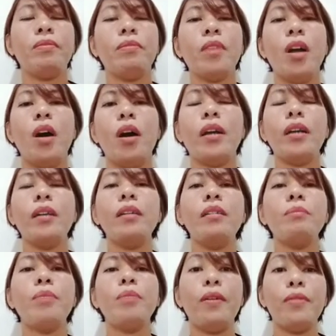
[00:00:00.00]
are
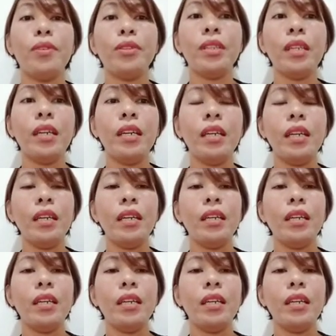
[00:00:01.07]
poverty,